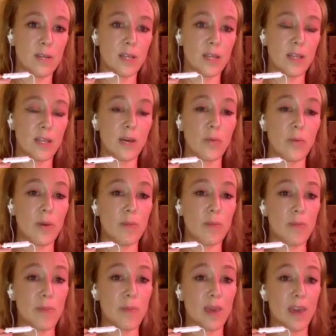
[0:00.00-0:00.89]
and that
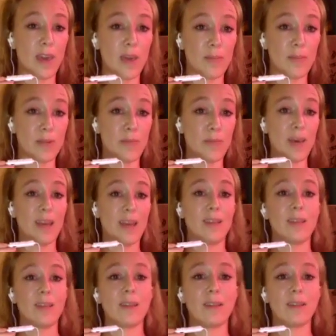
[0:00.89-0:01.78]
women became
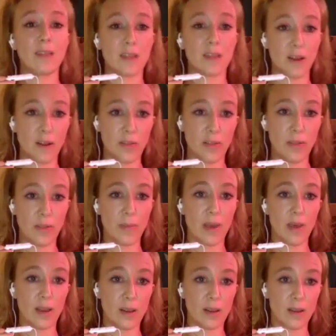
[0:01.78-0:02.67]
dependent on the
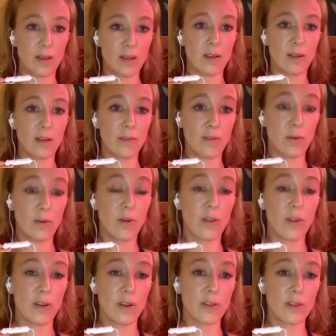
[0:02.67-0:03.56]
men
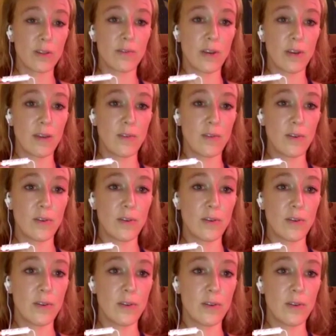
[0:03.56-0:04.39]
for their survival,